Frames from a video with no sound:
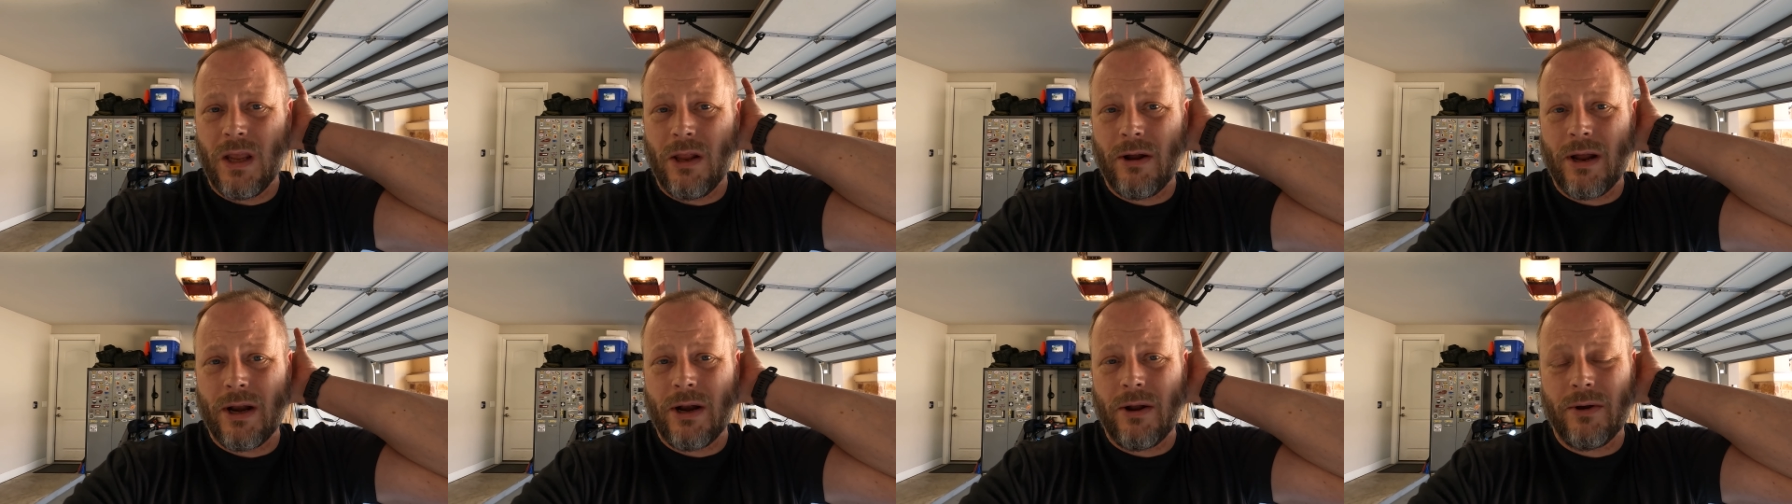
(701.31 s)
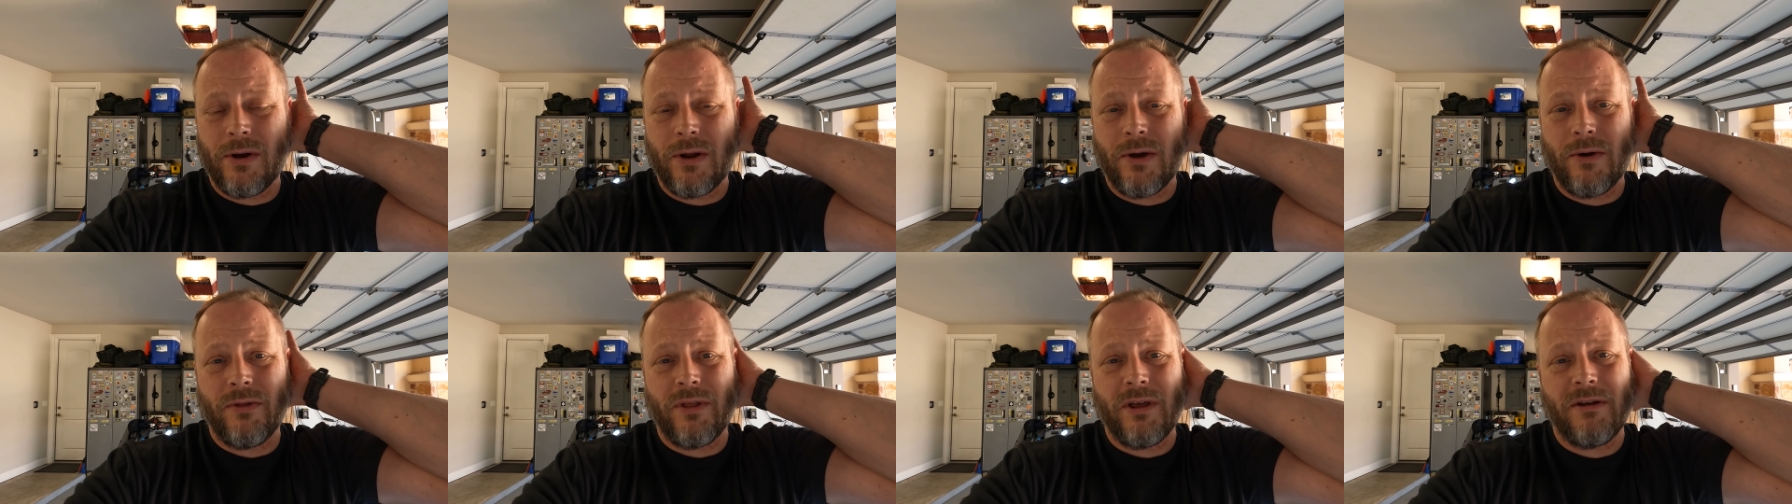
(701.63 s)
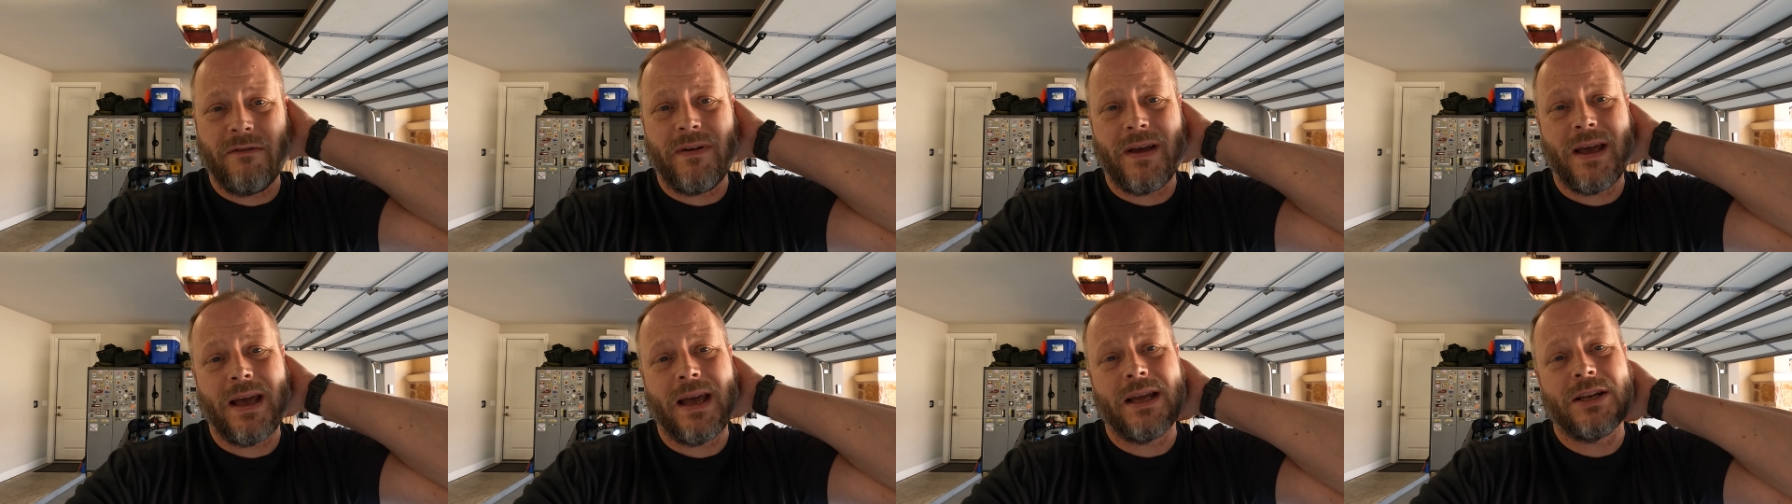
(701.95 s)
You know, I don't know.
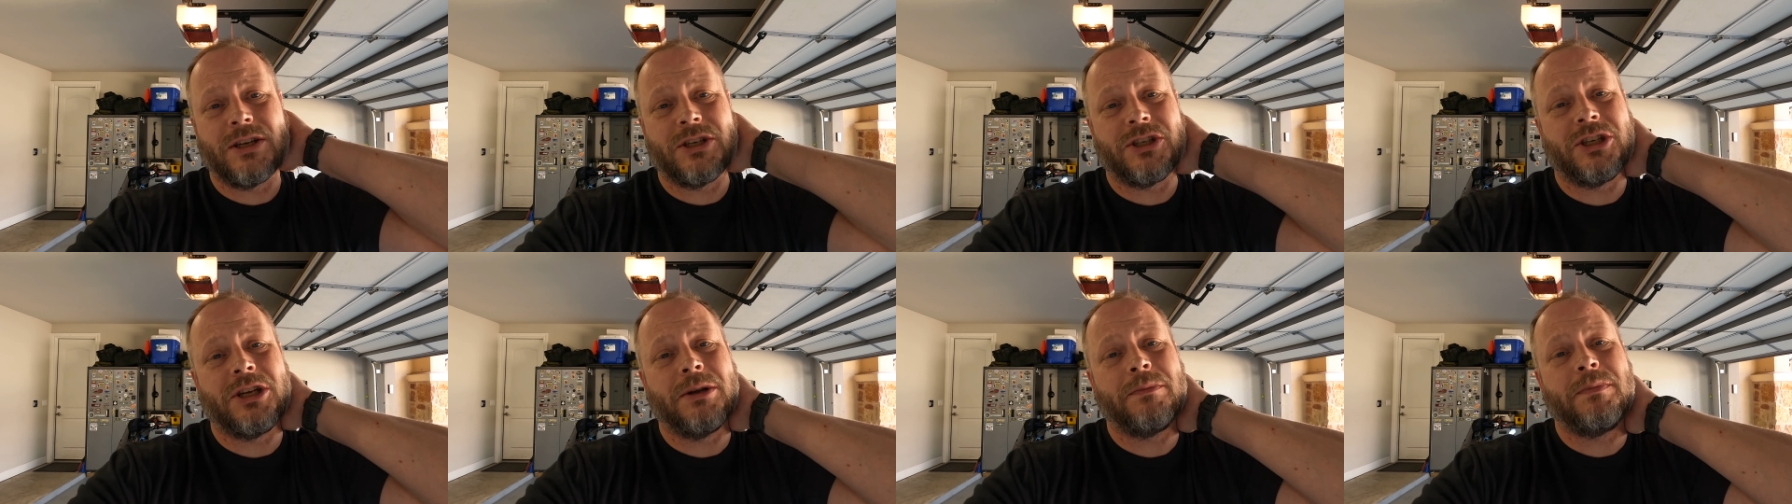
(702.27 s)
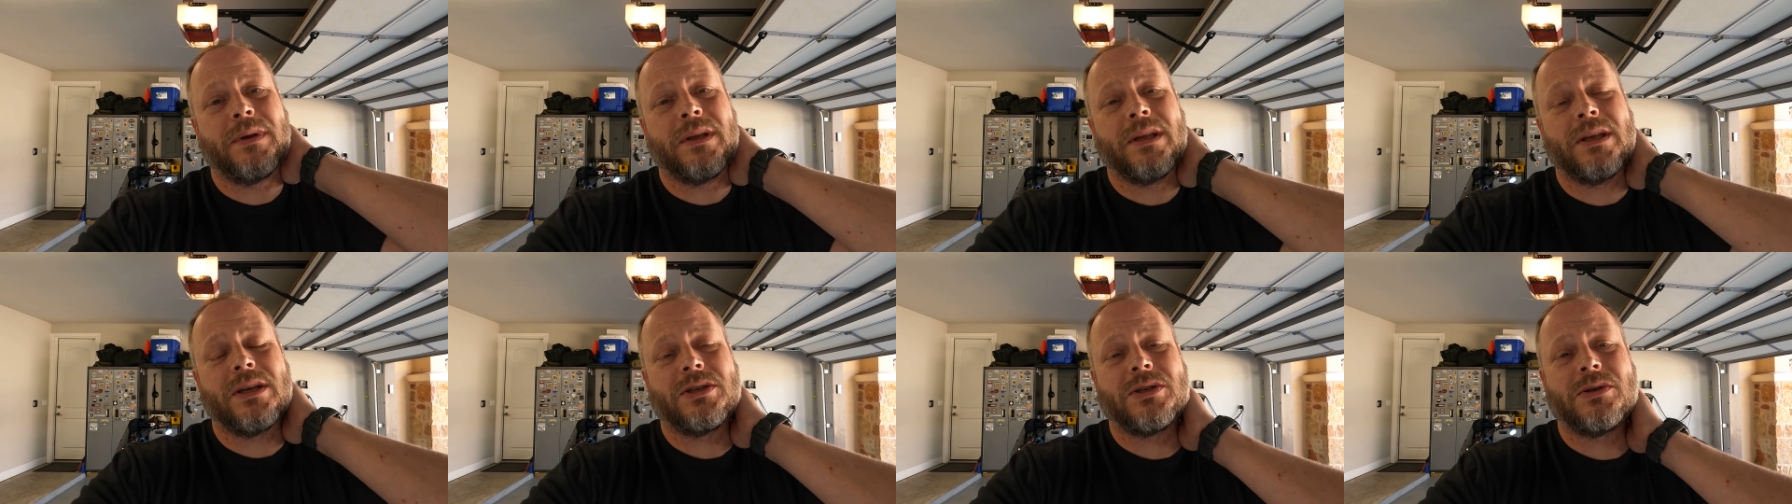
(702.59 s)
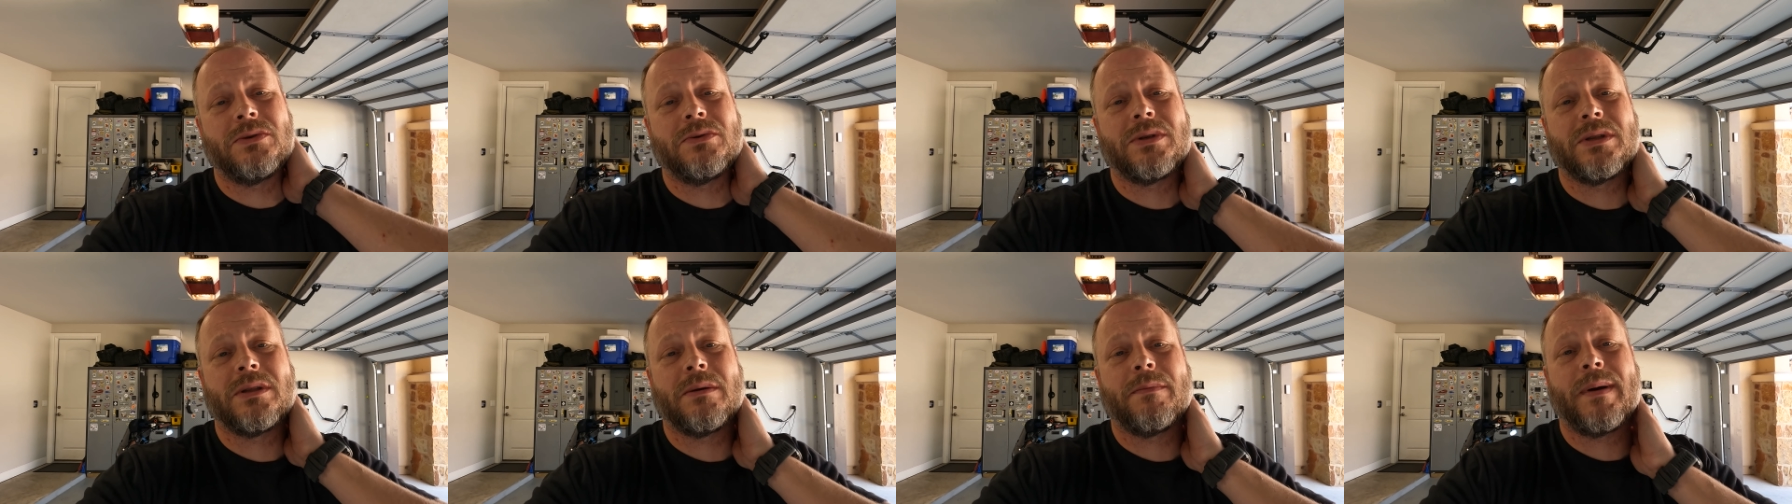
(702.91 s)
They've had shipping
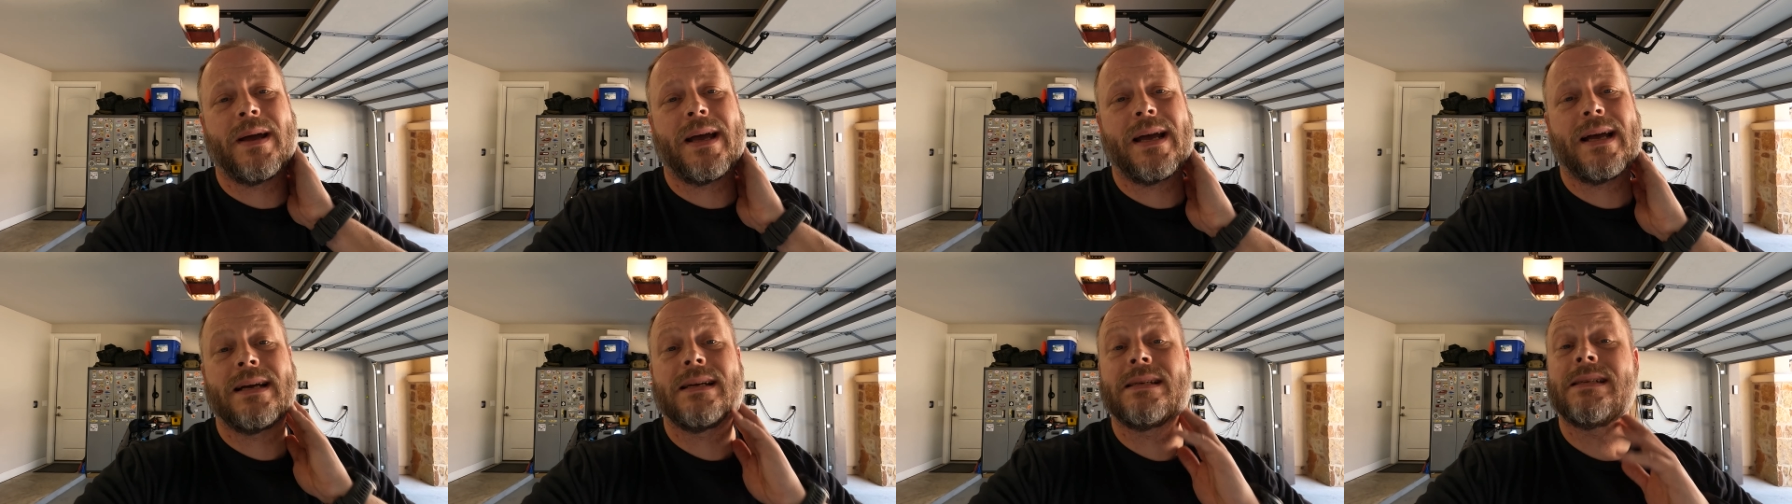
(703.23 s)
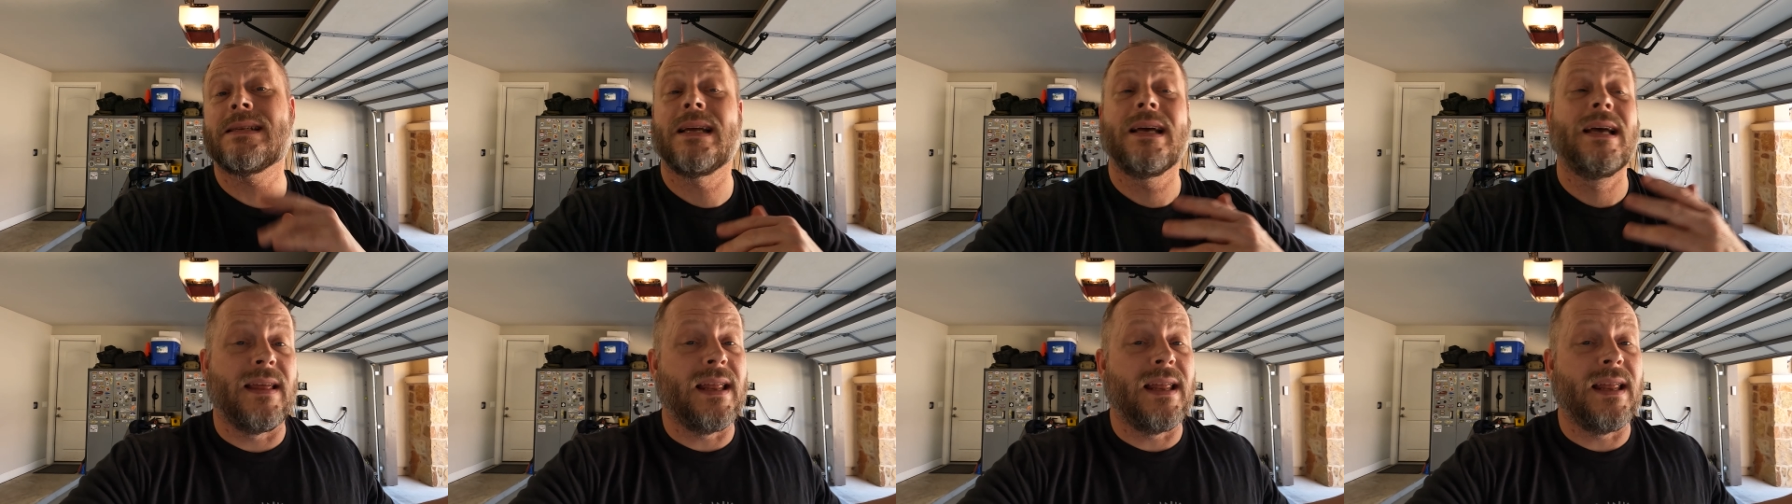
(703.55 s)
issues in the past.